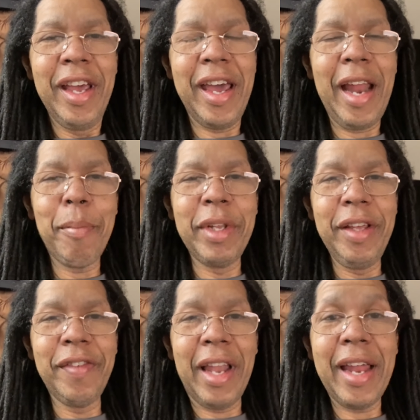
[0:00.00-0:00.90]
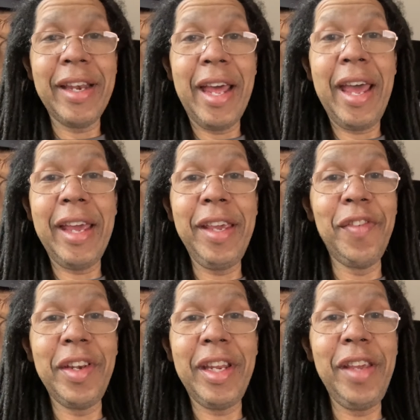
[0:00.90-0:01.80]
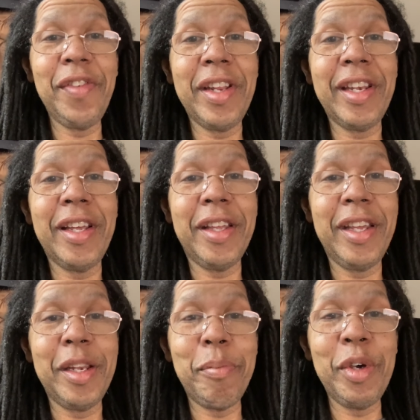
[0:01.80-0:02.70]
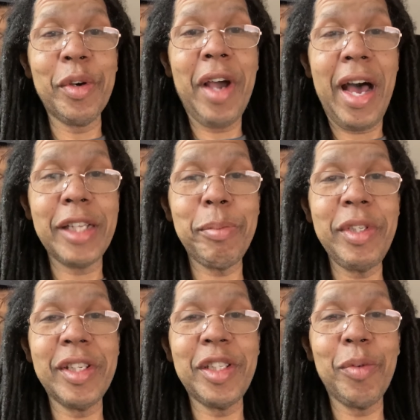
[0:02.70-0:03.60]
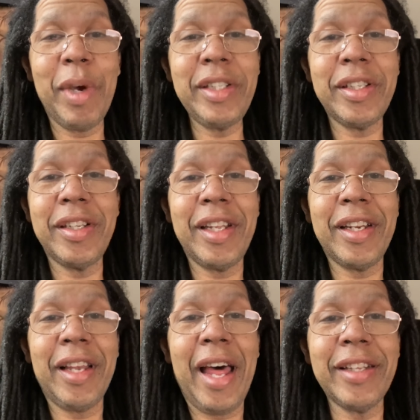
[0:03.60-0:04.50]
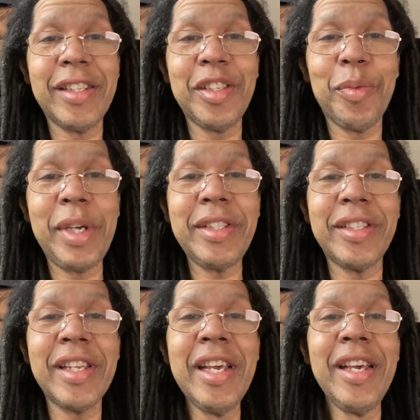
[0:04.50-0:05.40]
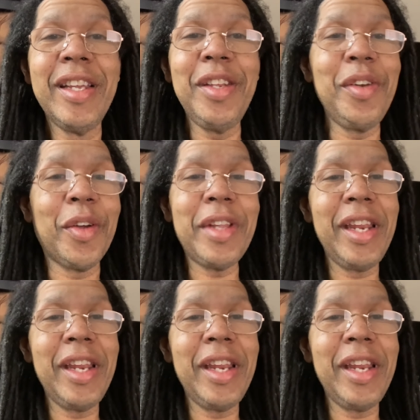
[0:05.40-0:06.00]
And I believe a lot of that even even in the in the Bill Cosby situation and a lot of situations, you know, they